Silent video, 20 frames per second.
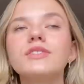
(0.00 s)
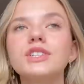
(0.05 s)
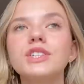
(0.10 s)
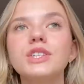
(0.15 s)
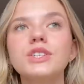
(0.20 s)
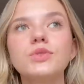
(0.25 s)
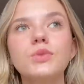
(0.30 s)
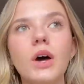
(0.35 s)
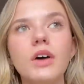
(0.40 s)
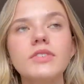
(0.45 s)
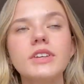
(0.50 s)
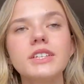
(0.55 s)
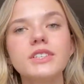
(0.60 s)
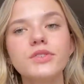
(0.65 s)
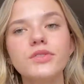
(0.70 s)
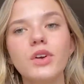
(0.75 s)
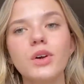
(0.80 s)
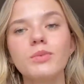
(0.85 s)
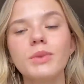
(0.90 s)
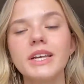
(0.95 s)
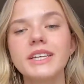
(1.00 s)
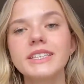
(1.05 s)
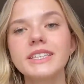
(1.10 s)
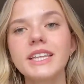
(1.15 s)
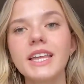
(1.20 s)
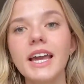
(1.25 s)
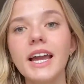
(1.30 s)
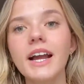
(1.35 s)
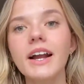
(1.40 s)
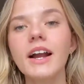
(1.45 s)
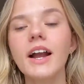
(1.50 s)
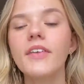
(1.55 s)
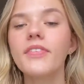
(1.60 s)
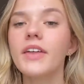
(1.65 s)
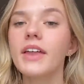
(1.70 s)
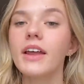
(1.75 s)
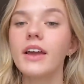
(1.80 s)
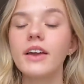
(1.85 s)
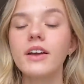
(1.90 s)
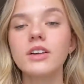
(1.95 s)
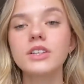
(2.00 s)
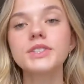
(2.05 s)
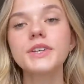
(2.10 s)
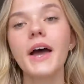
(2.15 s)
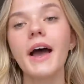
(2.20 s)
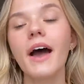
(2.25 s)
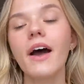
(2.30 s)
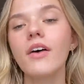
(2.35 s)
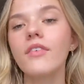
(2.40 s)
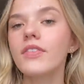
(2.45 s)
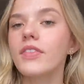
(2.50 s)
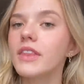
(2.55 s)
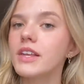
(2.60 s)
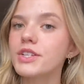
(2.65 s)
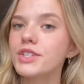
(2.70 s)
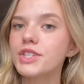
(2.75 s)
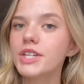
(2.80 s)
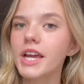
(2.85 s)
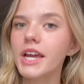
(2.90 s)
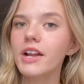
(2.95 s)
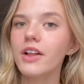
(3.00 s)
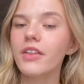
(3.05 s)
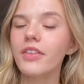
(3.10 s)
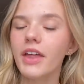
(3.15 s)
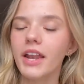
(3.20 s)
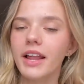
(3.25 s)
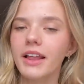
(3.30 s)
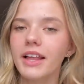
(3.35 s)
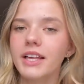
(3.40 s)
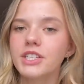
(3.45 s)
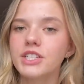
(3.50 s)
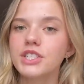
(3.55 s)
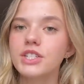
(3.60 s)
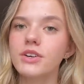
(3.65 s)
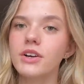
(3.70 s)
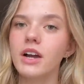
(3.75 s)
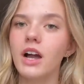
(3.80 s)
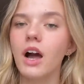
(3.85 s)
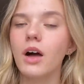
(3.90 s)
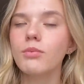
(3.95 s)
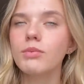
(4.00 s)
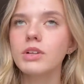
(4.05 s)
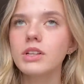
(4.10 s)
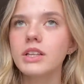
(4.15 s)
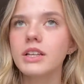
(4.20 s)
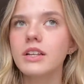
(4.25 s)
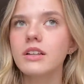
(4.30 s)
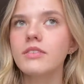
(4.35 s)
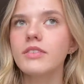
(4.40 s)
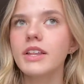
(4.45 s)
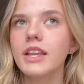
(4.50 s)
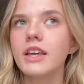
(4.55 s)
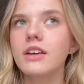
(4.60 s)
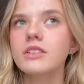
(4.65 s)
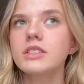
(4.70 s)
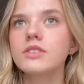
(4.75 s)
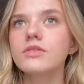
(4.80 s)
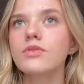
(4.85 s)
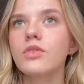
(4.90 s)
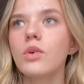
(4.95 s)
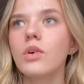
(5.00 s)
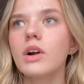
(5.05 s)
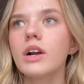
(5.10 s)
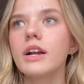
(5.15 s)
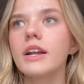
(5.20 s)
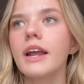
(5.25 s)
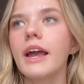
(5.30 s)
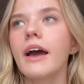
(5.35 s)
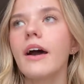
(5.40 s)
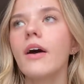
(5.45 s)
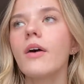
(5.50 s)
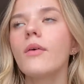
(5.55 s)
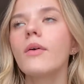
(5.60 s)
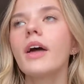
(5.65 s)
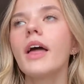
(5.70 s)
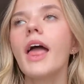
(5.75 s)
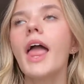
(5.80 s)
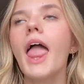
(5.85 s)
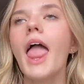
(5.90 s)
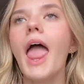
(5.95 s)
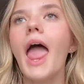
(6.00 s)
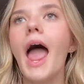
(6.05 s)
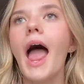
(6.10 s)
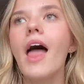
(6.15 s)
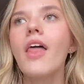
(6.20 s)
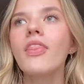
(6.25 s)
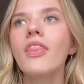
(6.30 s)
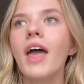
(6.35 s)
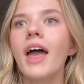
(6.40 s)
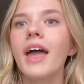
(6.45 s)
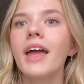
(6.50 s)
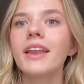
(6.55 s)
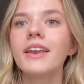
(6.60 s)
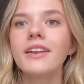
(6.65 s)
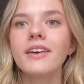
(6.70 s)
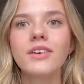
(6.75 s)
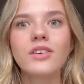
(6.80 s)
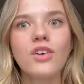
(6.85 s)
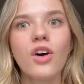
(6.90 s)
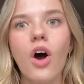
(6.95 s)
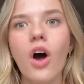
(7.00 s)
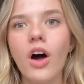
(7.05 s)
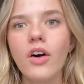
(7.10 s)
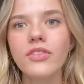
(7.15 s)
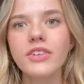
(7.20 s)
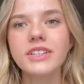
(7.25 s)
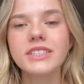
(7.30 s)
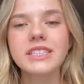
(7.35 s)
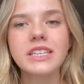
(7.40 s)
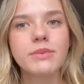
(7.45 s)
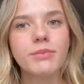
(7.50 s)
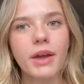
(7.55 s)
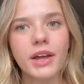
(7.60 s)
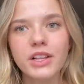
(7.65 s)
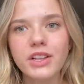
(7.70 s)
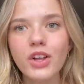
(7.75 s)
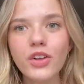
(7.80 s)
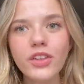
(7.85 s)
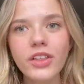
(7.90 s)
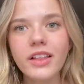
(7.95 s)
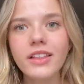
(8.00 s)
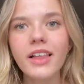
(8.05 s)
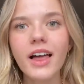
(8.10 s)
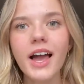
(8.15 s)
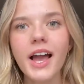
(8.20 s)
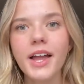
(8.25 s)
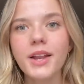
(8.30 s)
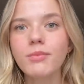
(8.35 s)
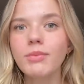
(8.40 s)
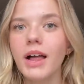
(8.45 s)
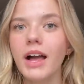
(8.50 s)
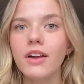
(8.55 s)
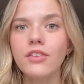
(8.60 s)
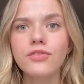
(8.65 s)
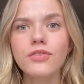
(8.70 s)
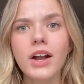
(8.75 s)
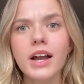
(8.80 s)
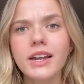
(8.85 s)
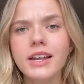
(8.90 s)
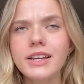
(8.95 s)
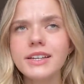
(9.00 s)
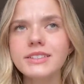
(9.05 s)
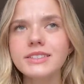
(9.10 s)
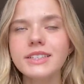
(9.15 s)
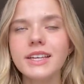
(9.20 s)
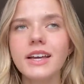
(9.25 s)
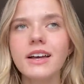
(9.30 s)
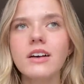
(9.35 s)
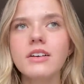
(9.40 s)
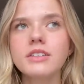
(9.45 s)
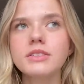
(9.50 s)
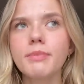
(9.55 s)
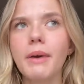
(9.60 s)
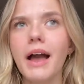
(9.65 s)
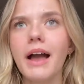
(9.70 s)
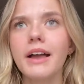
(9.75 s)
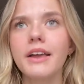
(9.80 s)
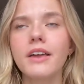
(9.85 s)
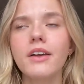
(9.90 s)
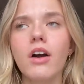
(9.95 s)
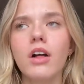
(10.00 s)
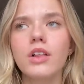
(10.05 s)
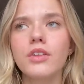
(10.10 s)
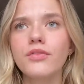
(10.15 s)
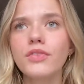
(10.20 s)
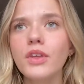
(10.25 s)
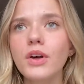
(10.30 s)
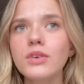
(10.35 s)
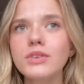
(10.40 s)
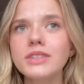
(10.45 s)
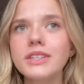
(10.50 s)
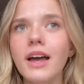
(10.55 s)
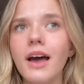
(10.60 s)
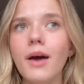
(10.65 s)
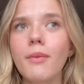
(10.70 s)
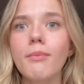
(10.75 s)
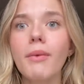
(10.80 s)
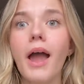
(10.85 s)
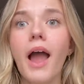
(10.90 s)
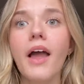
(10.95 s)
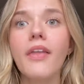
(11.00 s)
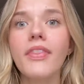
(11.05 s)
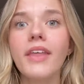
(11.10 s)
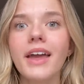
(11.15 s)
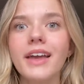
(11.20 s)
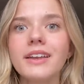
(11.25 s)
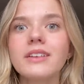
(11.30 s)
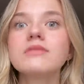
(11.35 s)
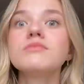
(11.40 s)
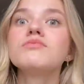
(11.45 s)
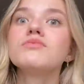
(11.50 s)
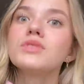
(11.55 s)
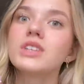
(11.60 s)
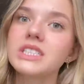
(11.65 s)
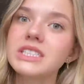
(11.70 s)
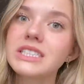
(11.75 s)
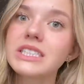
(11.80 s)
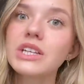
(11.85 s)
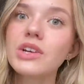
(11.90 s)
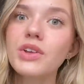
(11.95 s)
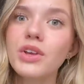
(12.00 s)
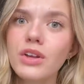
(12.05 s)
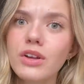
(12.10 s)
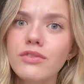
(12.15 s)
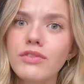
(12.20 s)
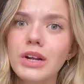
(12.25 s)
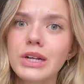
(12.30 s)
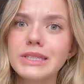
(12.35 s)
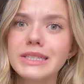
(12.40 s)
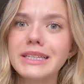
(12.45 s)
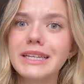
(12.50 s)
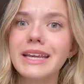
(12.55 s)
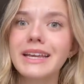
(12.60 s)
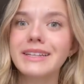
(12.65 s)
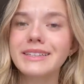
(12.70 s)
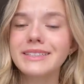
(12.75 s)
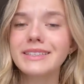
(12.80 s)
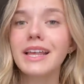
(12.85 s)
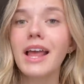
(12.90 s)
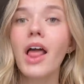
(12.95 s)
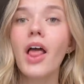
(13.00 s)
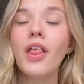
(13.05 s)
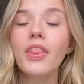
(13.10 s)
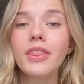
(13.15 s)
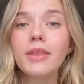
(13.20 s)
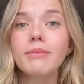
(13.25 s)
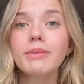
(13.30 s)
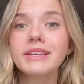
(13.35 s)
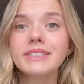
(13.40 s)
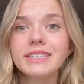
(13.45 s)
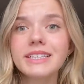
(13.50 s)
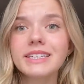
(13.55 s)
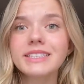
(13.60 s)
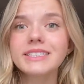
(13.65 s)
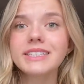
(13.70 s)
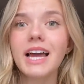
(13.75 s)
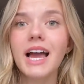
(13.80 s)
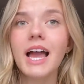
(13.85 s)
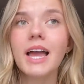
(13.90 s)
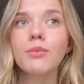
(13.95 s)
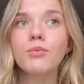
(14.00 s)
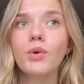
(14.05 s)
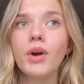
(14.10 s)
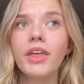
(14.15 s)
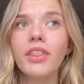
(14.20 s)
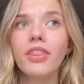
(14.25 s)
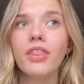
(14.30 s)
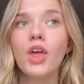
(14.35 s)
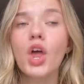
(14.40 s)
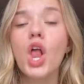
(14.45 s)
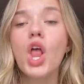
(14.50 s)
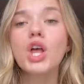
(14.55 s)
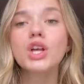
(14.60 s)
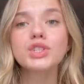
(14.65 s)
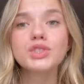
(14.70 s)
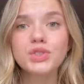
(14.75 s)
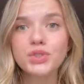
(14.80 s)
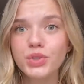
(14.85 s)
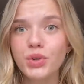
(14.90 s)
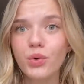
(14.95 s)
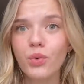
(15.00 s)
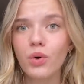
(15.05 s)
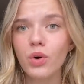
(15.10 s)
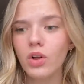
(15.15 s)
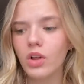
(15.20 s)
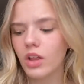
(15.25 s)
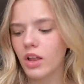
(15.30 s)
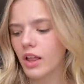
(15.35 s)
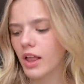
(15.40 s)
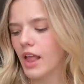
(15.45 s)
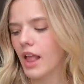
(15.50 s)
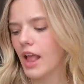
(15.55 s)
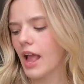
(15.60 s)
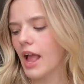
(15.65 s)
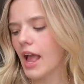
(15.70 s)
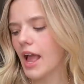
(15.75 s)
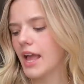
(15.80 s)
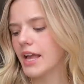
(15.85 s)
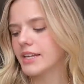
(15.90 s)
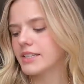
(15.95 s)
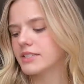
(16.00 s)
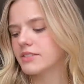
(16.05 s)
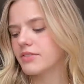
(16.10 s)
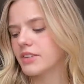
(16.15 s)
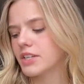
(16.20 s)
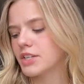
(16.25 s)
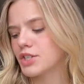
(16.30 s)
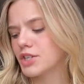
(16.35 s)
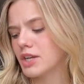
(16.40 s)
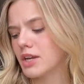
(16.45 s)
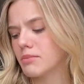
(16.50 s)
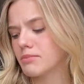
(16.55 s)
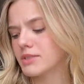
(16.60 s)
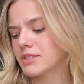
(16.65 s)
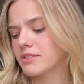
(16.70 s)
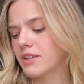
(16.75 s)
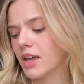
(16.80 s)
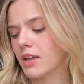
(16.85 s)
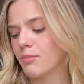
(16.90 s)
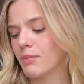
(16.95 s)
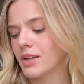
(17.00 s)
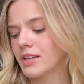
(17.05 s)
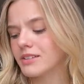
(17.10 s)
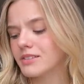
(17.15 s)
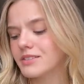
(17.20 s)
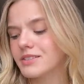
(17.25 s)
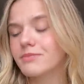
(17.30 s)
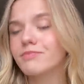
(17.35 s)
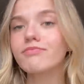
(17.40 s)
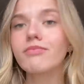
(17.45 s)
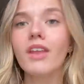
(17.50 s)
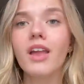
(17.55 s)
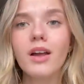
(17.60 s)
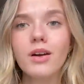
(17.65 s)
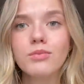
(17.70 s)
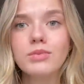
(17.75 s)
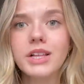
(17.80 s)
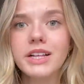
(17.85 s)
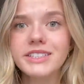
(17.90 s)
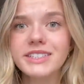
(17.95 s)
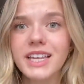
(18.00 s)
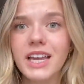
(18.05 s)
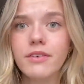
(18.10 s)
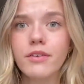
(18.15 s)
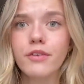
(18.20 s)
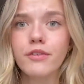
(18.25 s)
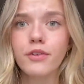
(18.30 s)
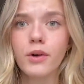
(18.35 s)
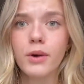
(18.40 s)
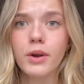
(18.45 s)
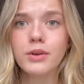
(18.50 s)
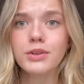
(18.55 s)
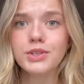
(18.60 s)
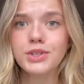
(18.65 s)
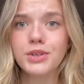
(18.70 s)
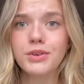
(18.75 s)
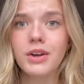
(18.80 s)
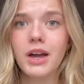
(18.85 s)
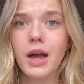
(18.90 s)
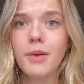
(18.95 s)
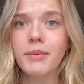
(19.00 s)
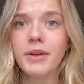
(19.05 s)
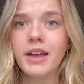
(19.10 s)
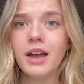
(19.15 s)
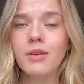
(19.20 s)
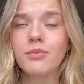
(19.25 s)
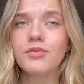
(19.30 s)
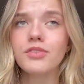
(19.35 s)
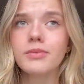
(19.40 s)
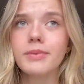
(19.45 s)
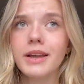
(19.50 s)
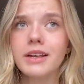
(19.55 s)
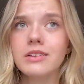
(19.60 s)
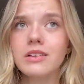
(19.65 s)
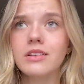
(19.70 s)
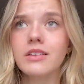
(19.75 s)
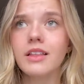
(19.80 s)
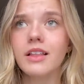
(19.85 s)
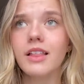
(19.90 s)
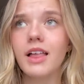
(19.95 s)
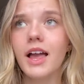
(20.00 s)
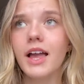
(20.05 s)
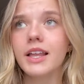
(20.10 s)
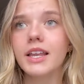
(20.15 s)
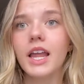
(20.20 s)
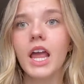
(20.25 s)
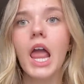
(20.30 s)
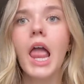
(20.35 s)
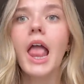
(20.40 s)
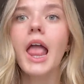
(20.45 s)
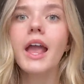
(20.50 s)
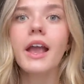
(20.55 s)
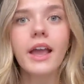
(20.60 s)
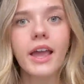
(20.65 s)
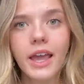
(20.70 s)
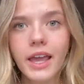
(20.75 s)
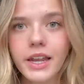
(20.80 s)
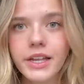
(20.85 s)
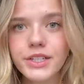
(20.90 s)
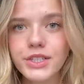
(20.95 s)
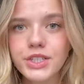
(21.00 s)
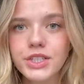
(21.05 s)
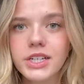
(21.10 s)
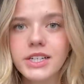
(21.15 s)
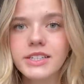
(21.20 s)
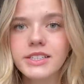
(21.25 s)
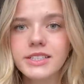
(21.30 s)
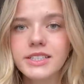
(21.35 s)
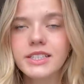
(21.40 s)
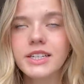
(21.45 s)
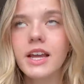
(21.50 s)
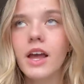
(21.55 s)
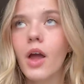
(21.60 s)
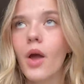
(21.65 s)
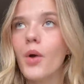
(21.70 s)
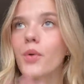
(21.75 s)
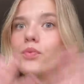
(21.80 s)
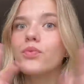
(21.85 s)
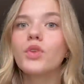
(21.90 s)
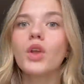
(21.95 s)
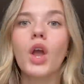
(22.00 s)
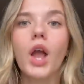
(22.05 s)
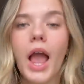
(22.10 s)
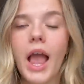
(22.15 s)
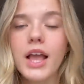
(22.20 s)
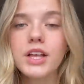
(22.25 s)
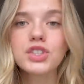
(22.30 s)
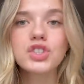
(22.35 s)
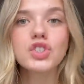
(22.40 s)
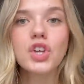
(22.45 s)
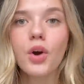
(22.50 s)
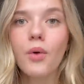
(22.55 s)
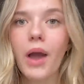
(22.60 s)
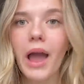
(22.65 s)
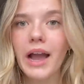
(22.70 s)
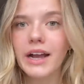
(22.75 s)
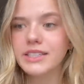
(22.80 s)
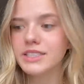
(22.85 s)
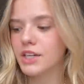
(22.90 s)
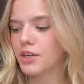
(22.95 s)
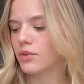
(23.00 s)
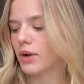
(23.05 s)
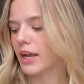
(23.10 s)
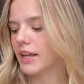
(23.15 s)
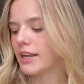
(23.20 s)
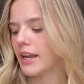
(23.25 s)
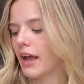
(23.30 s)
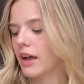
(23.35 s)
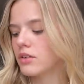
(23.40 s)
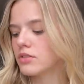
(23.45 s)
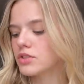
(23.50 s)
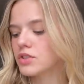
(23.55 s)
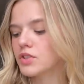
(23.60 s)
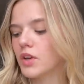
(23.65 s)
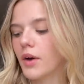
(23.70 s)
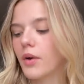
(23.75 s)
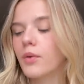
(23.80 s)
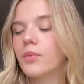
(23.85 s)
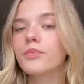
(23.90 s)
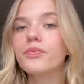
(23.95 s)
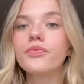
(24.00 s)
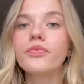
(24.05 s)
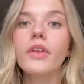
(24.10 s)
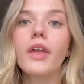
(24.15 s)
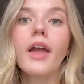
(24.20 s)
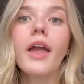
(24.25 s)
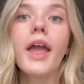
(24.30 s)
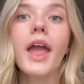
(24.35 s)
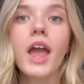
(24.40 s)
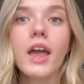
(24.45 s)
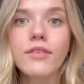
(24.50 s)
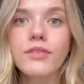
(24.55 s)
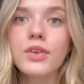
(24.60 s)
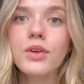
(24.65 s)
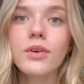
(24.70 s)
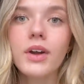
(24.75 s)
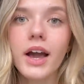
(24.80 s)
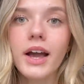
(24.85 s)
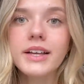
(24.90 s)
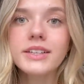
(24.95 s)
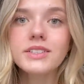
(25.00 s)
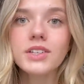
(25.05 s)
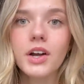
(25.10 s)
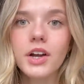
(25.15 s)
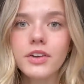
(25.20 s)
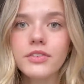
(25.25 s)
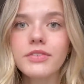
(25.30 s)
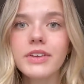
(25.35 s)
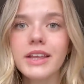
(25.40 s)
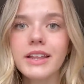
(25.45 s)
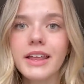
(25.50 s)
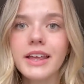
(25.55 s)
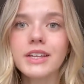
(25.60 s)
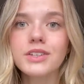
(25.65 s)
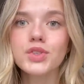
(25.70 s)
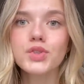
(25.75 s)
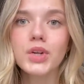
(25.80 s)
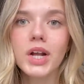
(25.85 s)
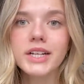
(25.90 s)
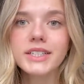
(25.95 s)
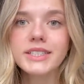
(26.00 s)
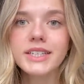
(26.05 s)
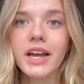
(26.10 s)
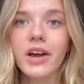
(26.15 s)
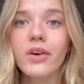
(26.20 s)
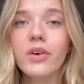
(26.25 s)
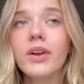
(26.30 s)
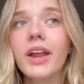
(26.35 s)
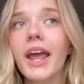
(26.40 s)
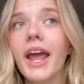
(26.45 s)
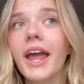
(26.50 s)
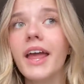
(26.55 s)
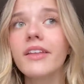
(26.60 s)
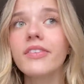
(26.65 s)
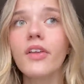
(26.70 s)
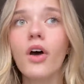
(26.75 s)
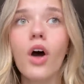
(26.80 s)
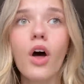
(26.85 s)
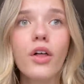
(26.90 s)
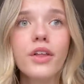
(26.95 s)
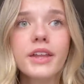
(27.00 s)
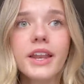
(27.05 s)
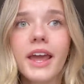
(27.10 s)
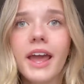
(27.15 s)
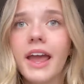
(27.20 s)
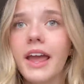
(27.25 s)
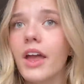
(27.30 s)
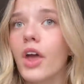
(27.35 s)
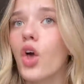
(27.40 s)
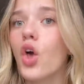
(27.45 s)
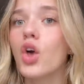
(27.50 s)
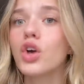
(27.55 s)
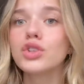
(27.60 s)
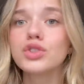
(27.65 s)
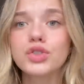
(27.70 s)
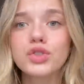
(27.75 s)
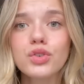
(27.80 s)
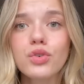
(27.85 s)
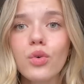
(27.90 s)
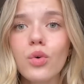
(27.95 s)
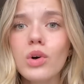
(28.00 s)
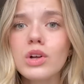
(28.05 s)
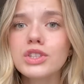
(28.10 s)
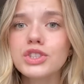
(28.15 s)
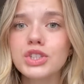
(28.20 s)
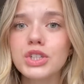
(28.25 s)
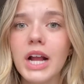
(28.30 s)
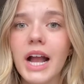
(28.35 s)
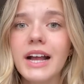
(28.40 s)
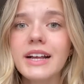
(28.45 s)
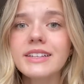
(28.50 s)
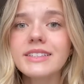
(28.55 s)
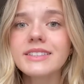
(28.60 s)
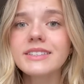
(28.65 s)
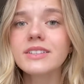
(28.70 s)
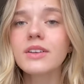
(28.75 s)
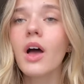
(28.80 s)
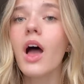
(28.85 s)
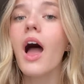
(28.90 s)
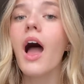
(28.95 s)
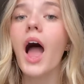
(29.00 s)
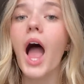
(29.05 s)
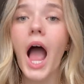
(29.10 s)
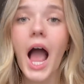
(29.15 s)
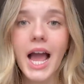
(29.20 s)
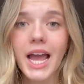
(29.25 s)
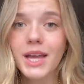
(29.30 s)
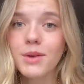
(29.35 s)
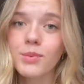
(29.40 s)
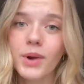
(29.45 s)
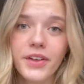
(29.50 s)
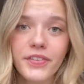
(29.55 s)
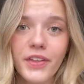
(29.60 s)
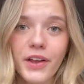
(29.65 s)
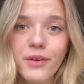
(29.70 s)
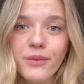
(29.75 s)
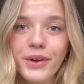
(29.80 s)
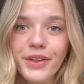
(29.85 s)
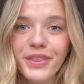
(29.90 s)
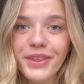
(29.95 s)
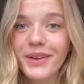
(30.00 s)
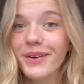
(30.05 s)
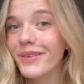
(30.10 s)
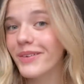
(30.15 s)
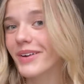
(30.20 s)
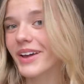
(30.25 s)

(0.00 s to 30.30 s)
to do 12 days of role plays there. And then I also have this channel that I like to do a couple little videos for now. And then obviously my clothing line, Black Friday sales, packing all of those up, and then still university. It's the busiest time with school and finishing up assignments. Plus I have a photo shoot coming up for my clothing line. It is just so hectic right now. So if you guys are feeling stressed out and holiday school stress, I am right there with you.